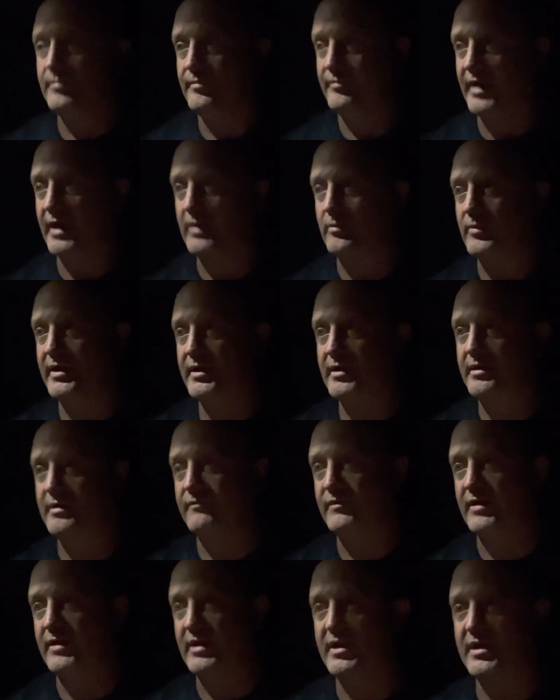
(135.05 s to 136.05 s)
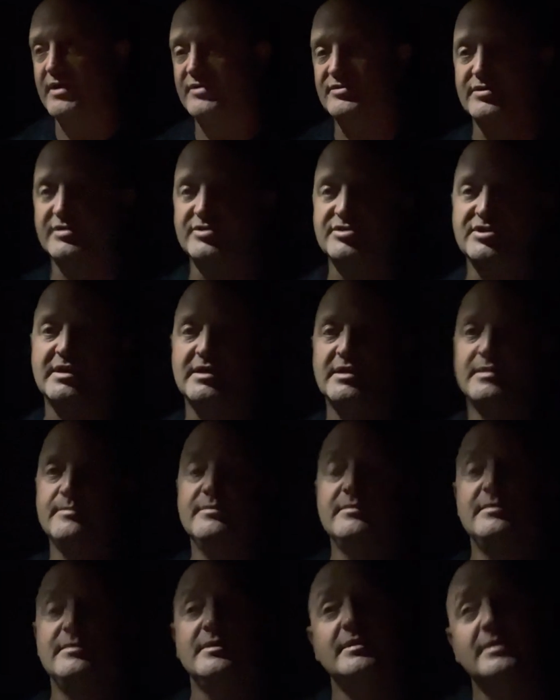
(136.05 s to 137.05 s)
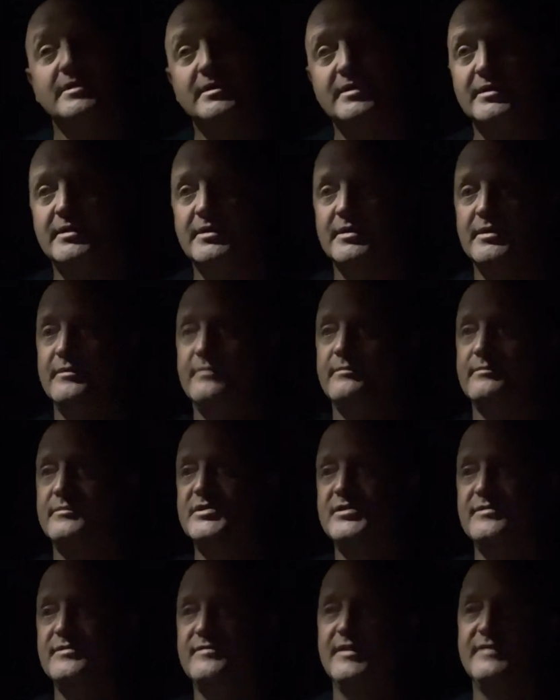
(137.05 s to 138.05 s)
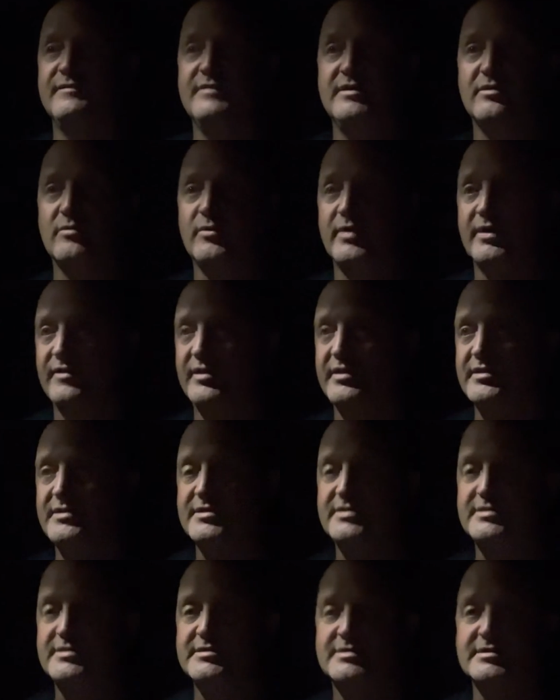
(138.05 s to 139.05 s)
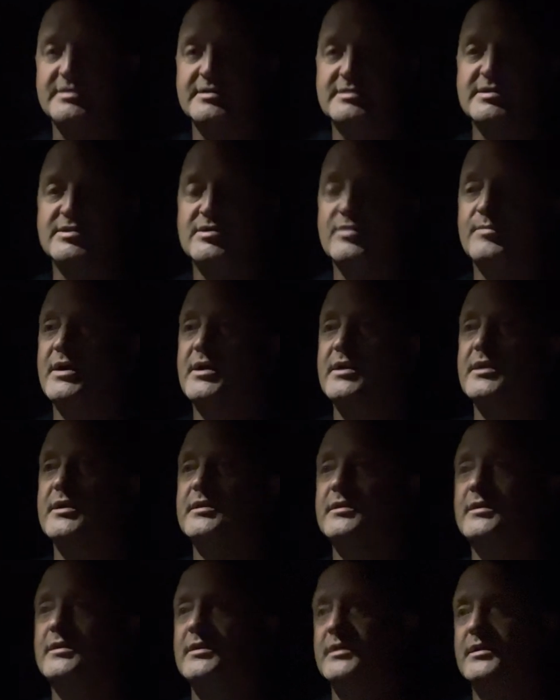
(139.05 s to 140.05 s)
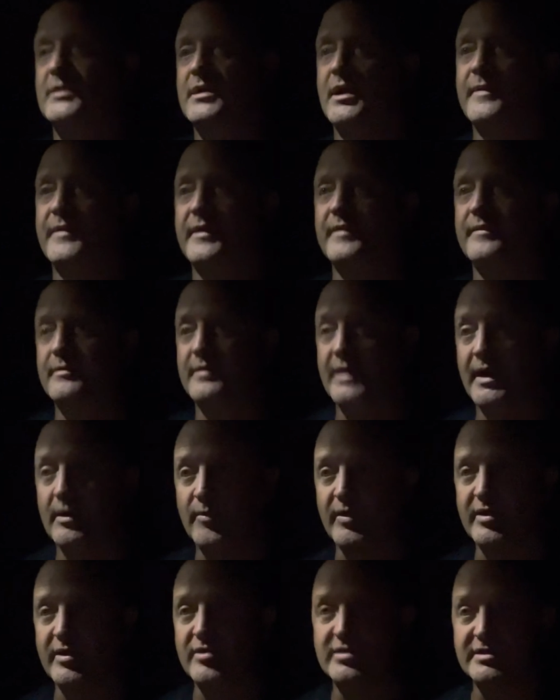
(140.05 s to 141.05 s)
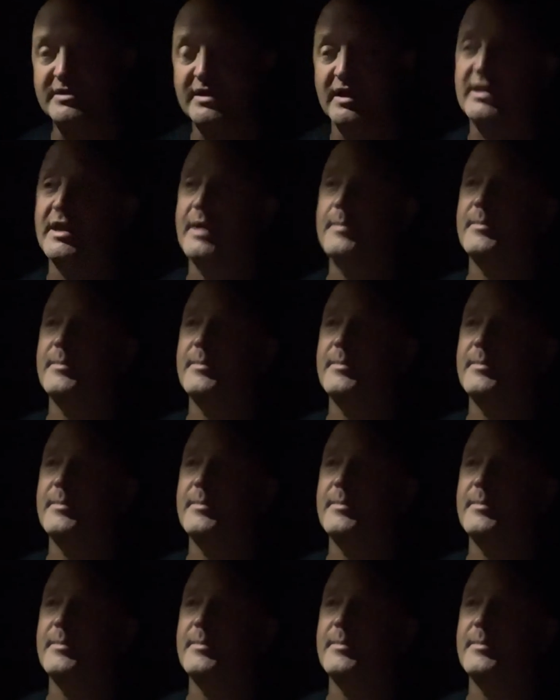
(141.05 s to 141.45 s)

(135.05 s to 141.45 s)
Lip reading: That way, if they cancel the job, 250 or whatever it is, it's in your pocket, and then that way you can take that